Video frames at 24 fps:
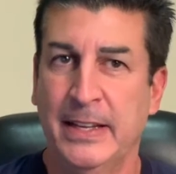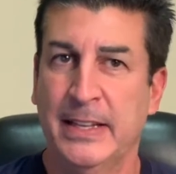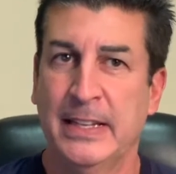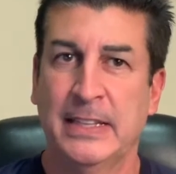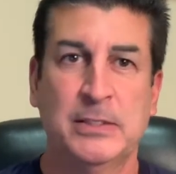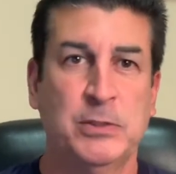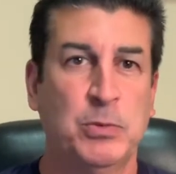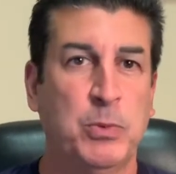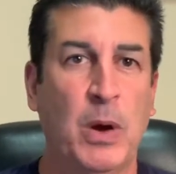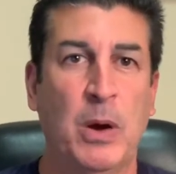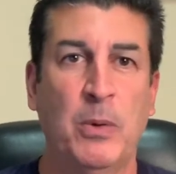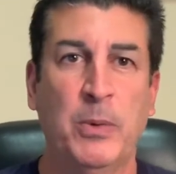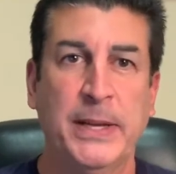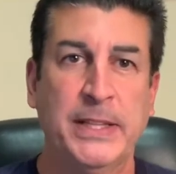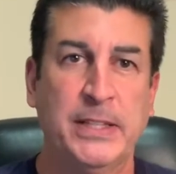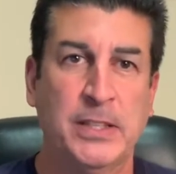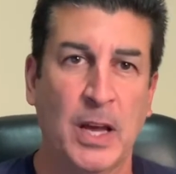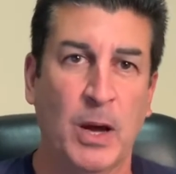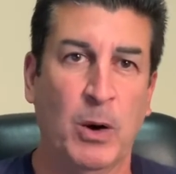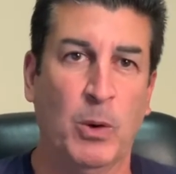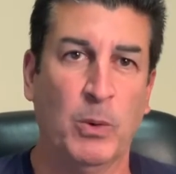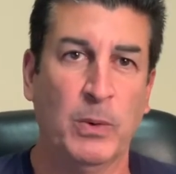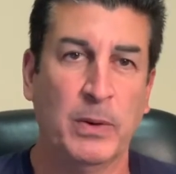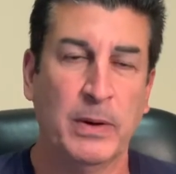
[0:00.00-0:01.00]
This is what we
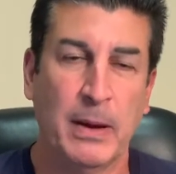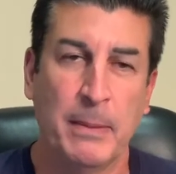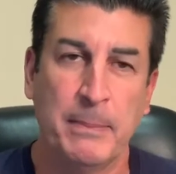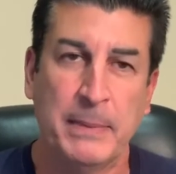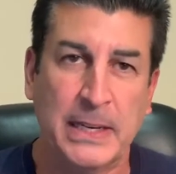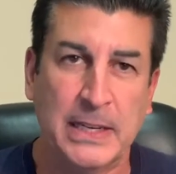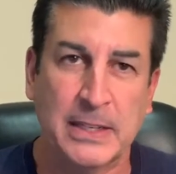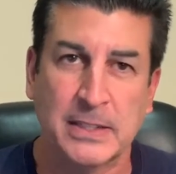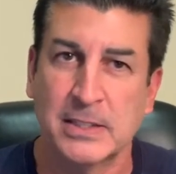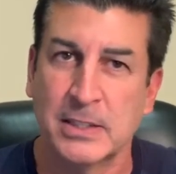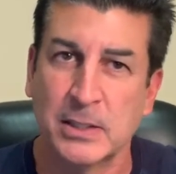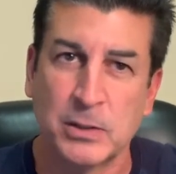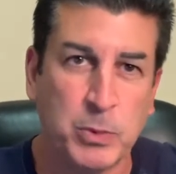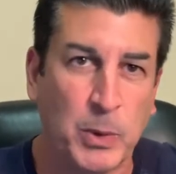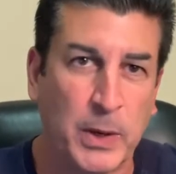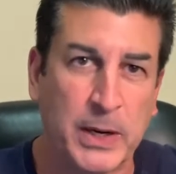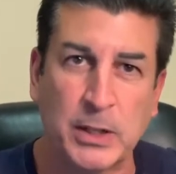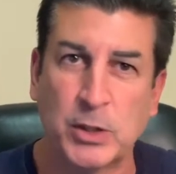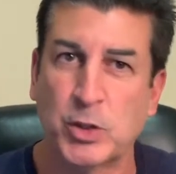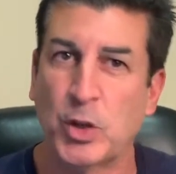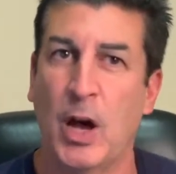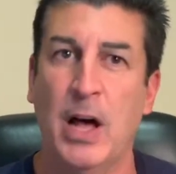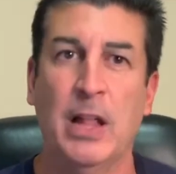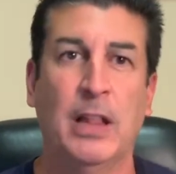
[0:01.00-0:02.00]
do. I mean, this is
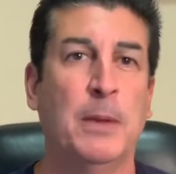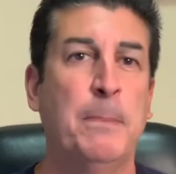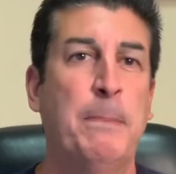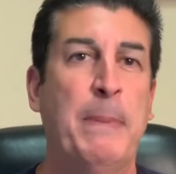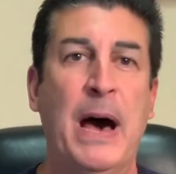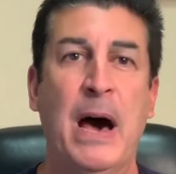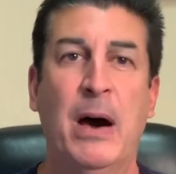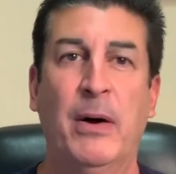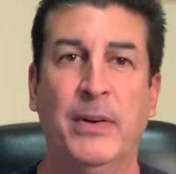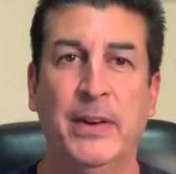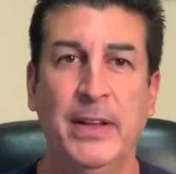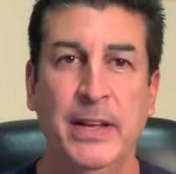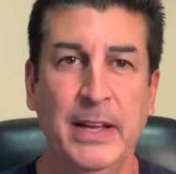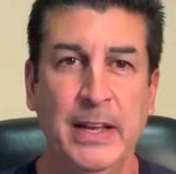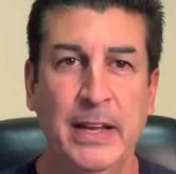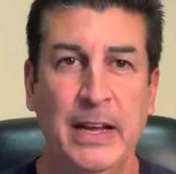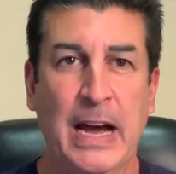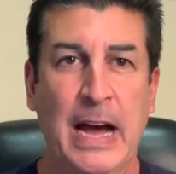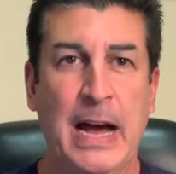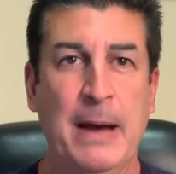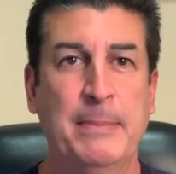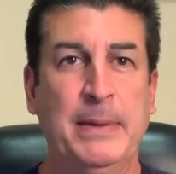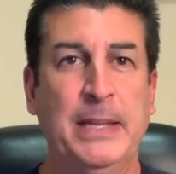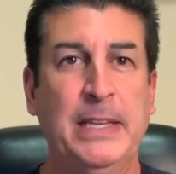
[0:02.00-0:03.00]
what it's all about.
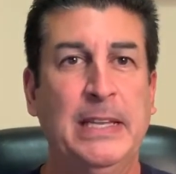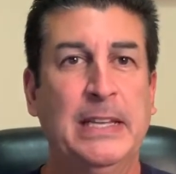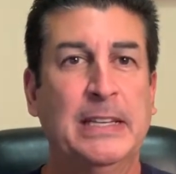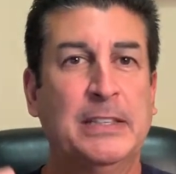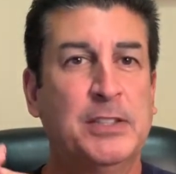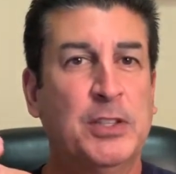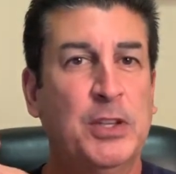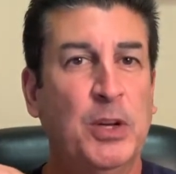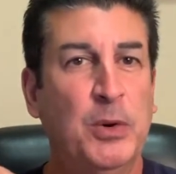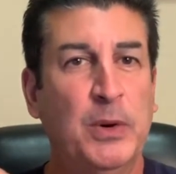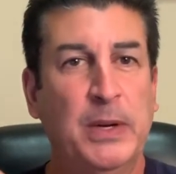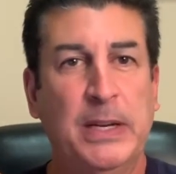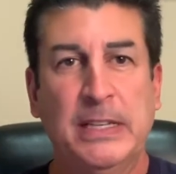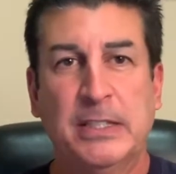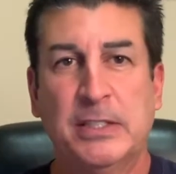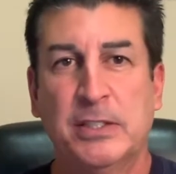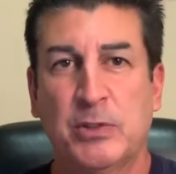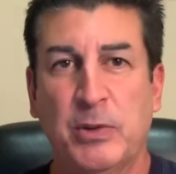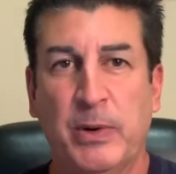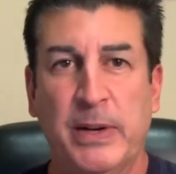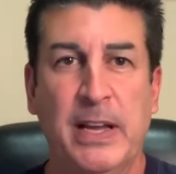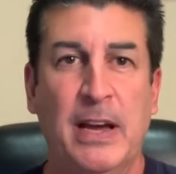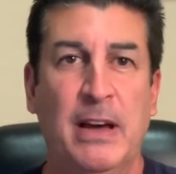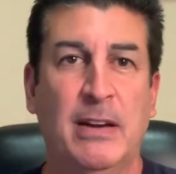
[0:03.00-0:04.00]
I'm in this doing
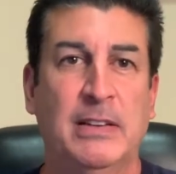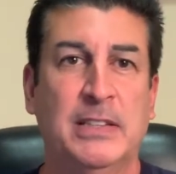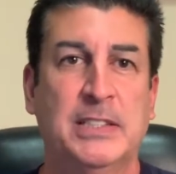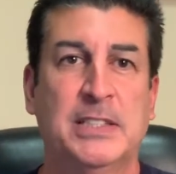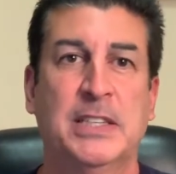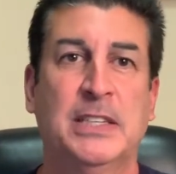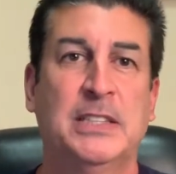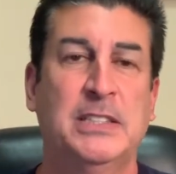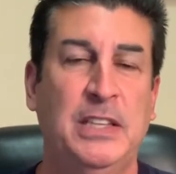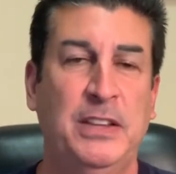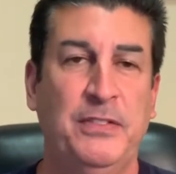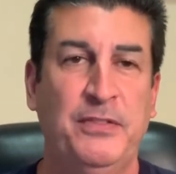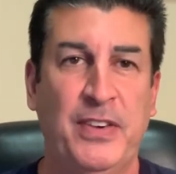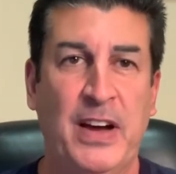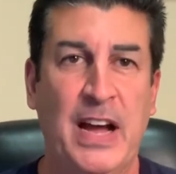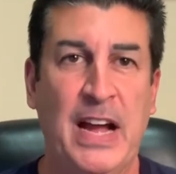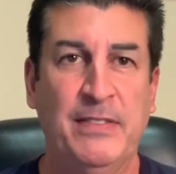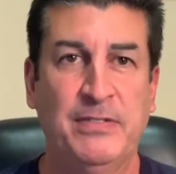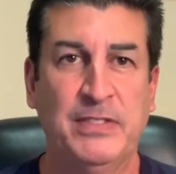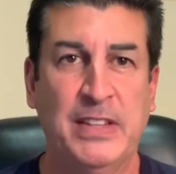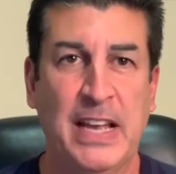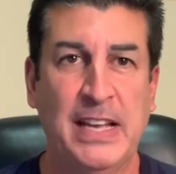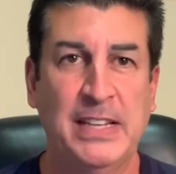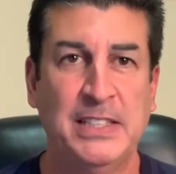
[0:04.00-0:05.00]
this
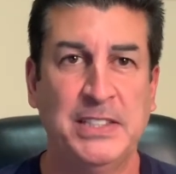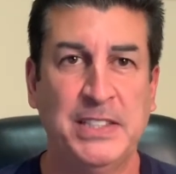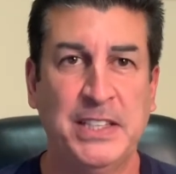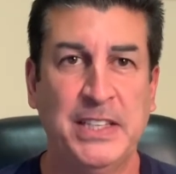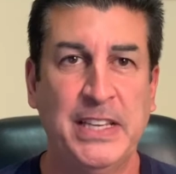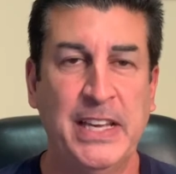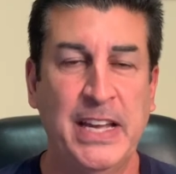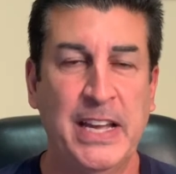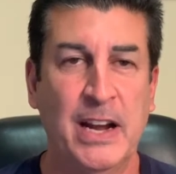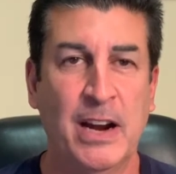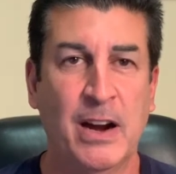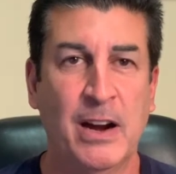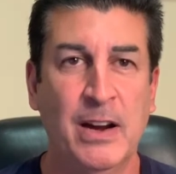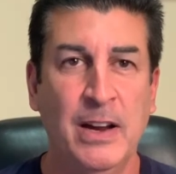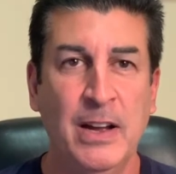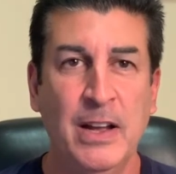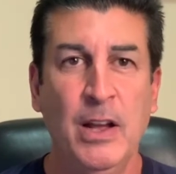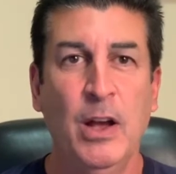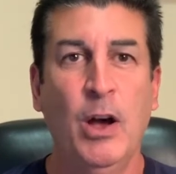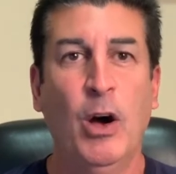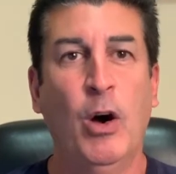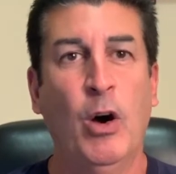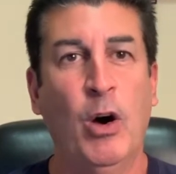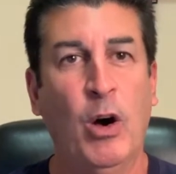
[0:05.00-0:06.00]
365 days a year,
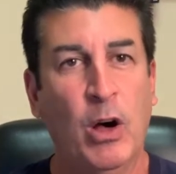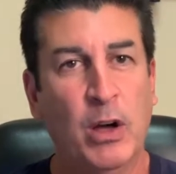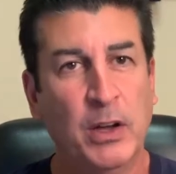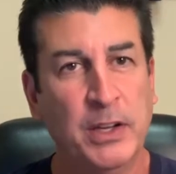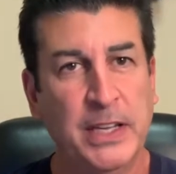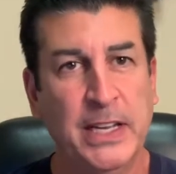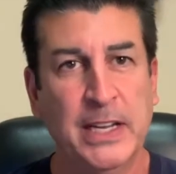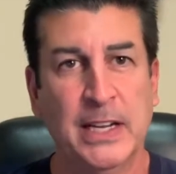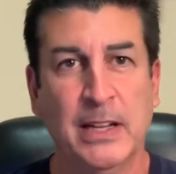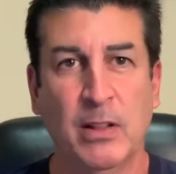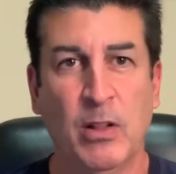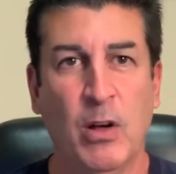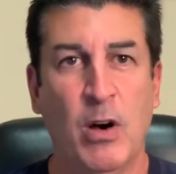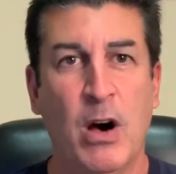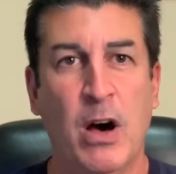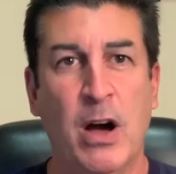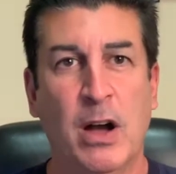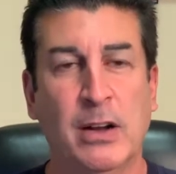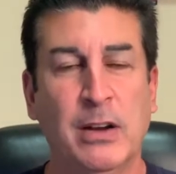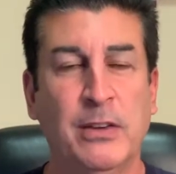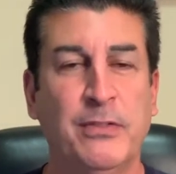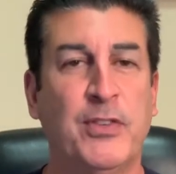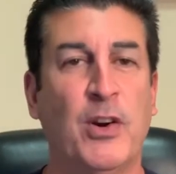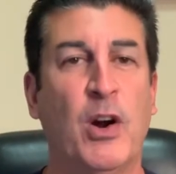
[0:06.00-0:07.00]
all year
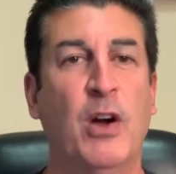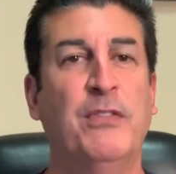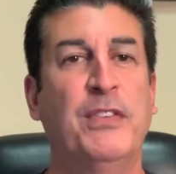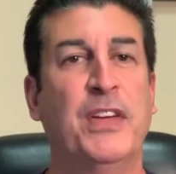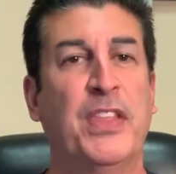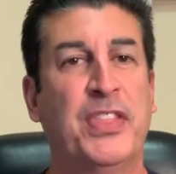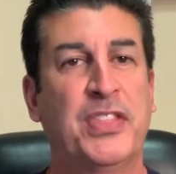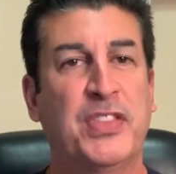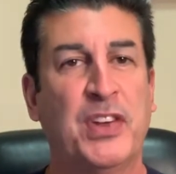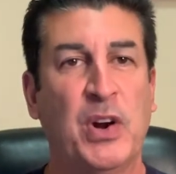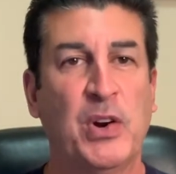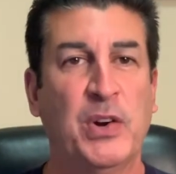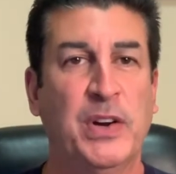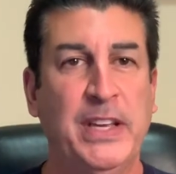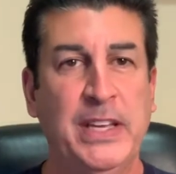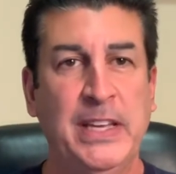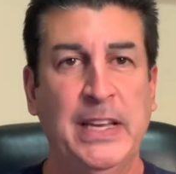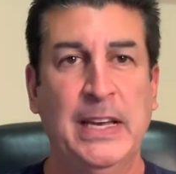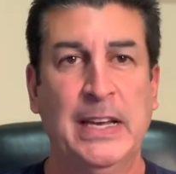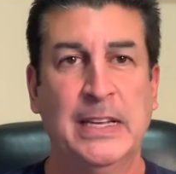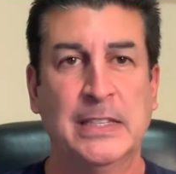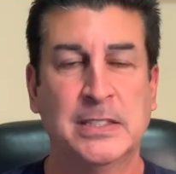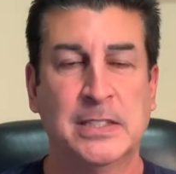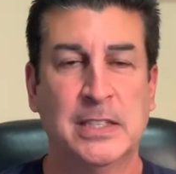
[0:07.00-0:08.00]
long, for over 30
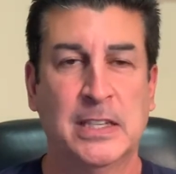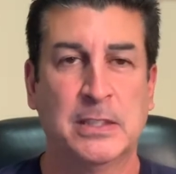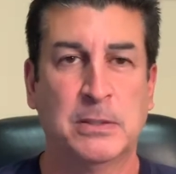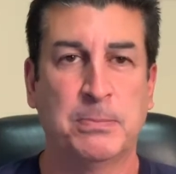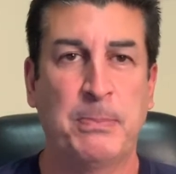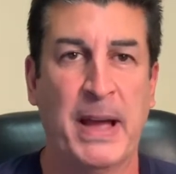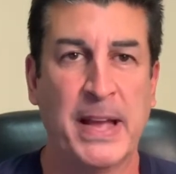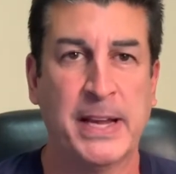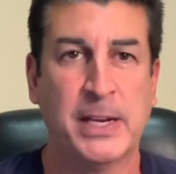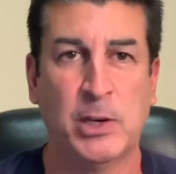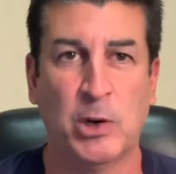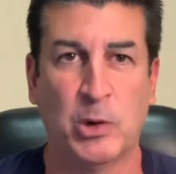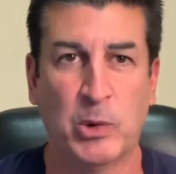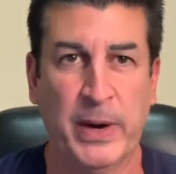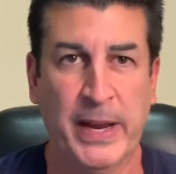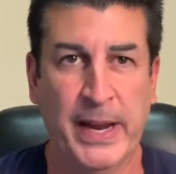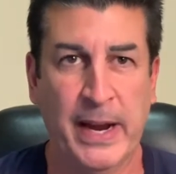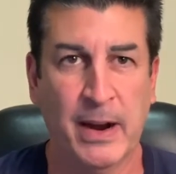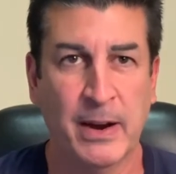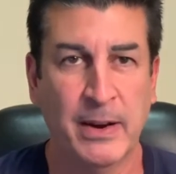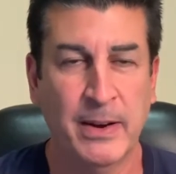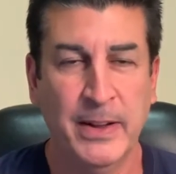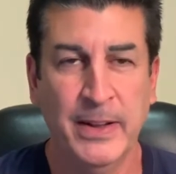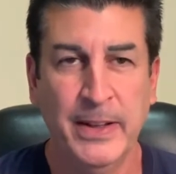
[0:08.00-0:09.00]
years. It's my
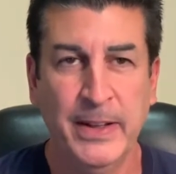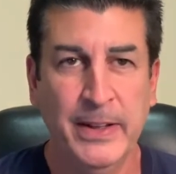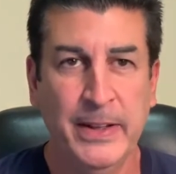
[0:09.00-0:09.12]
career.